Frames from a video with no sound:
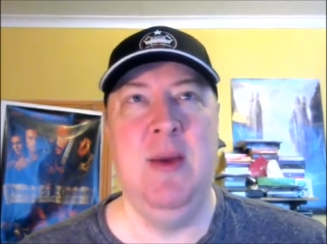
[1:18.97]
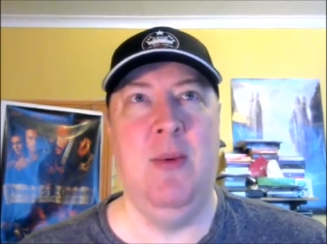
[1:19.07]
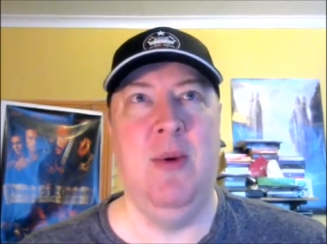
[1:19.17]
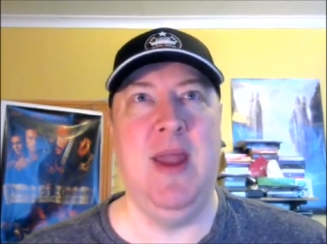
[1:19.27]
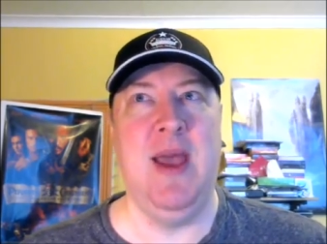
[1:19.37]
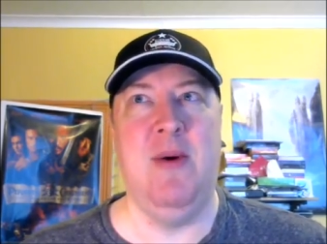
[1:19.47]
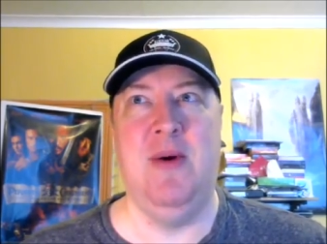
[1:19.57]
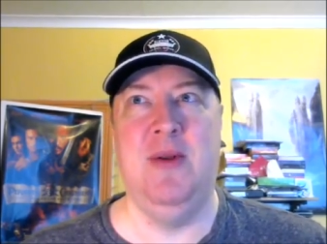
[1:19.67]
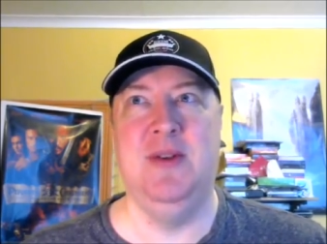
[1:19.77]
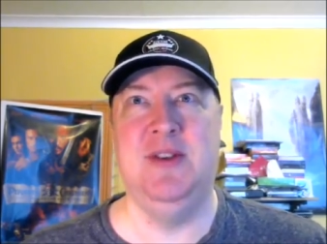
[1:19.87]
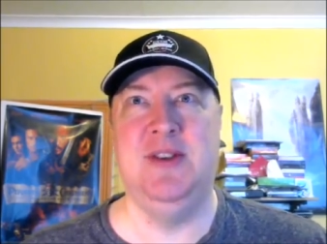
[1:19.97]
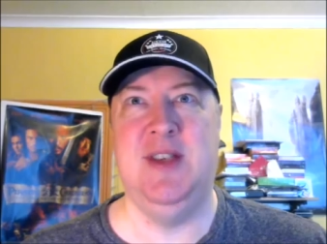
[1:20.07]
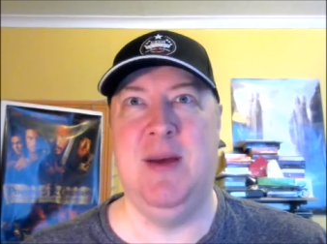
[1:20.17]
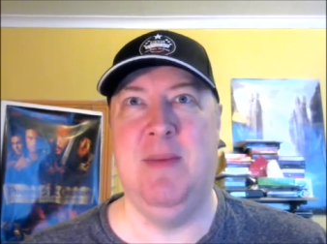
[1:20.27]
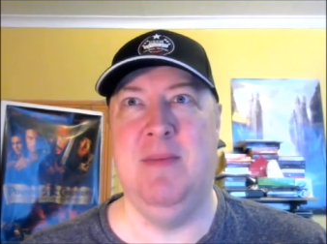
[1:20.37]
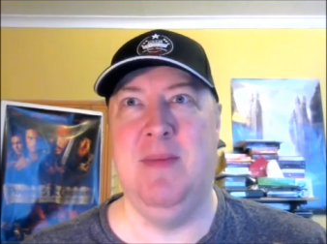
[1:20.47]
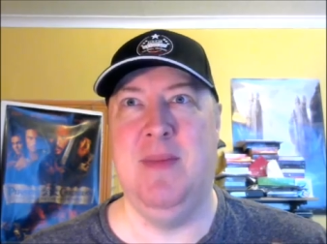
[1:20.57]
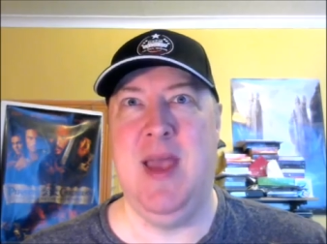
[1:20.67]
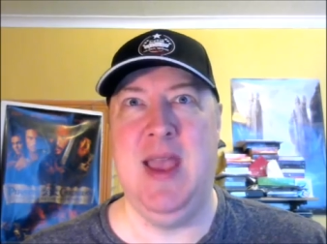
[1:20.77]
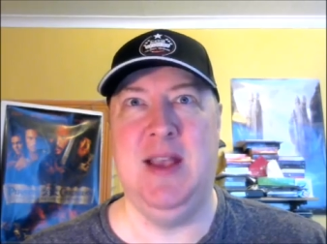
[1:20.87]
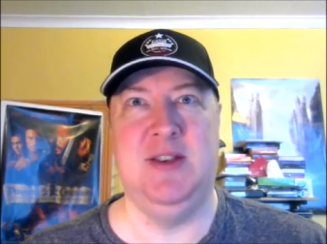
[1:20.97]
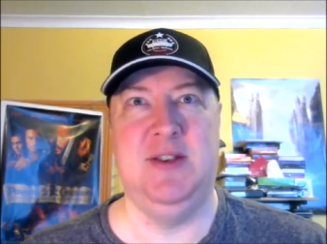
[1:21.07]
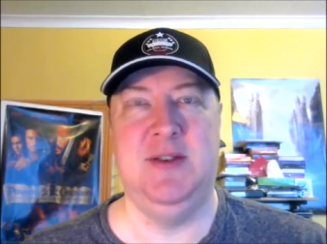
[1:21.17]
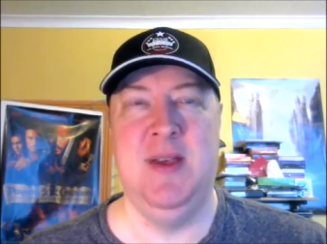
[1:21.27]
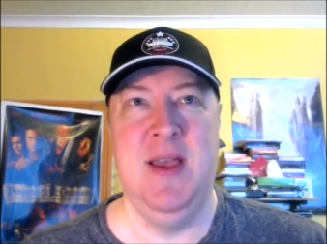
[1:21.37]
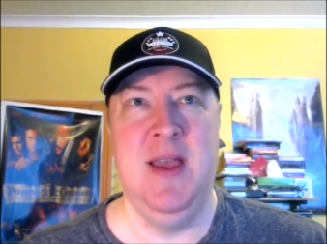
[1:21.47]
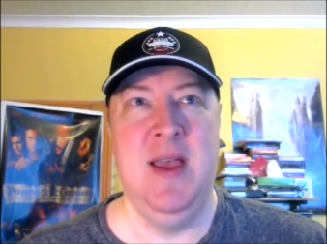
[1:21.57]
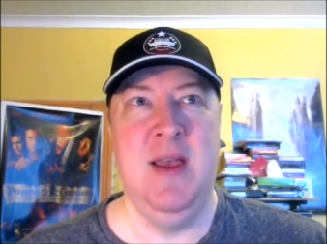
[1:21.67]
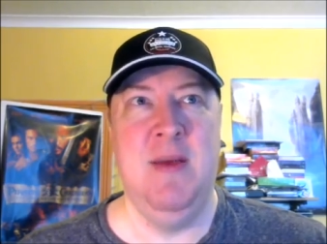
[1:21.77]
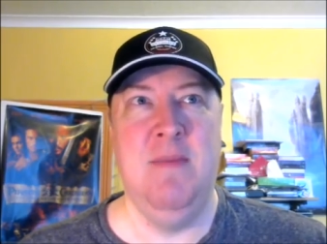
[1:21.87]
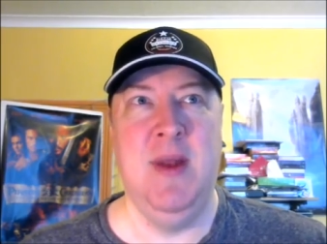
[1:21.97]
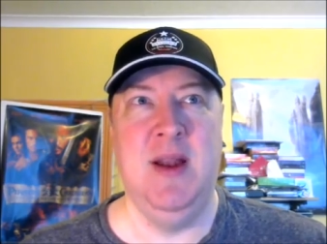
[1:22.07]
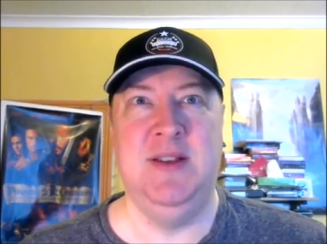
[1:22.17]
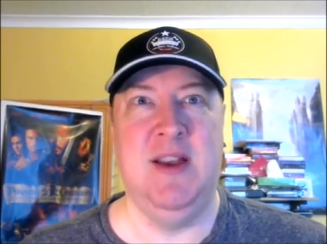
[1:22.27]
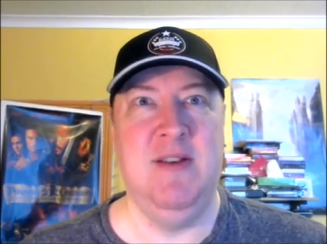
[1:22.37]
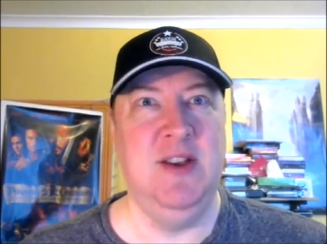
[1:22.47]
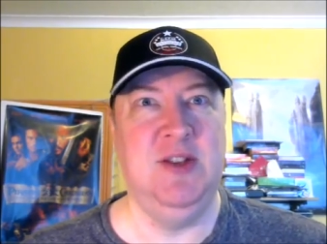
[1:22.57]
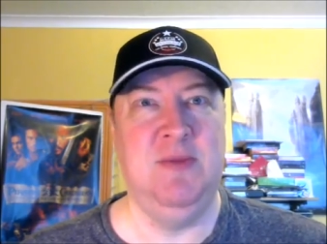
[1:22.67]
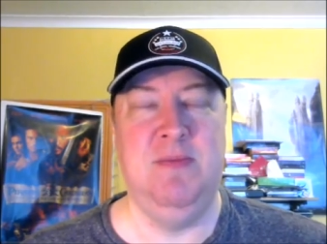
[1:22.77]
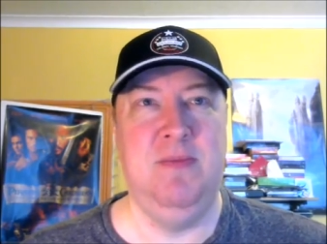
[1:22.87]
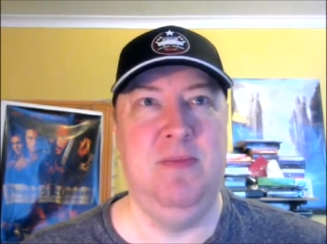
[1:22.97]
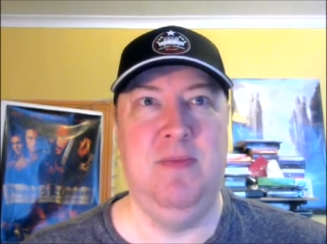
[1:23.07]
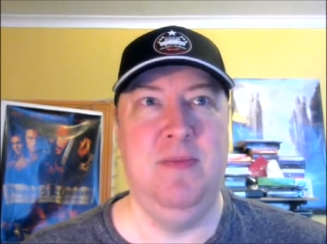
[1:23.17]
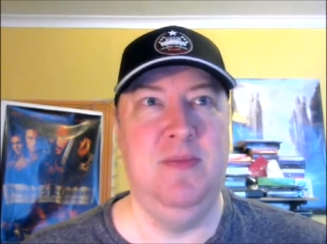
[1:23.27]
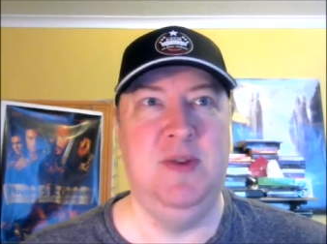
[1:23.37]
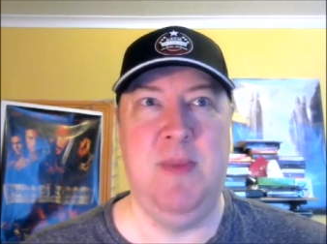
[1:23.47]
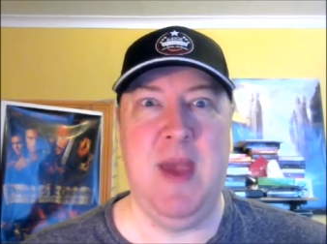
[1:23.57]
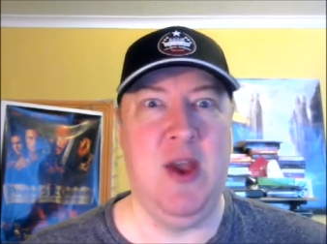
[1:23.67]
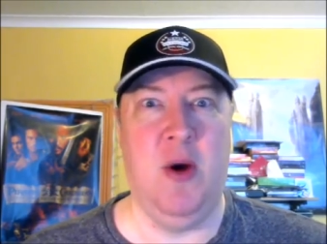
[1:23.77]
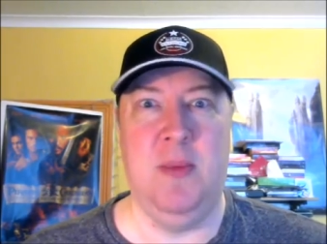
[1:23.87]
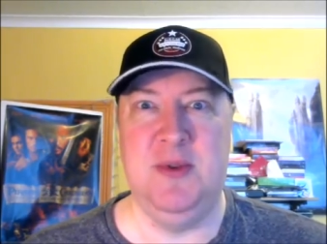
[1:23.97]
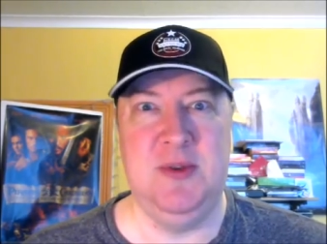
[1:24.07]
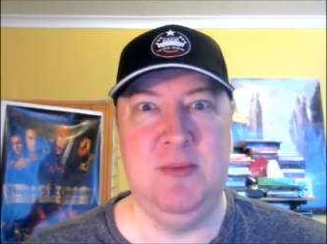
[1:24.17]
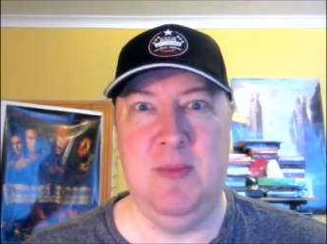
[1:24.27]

We're now on some ex-military spec ops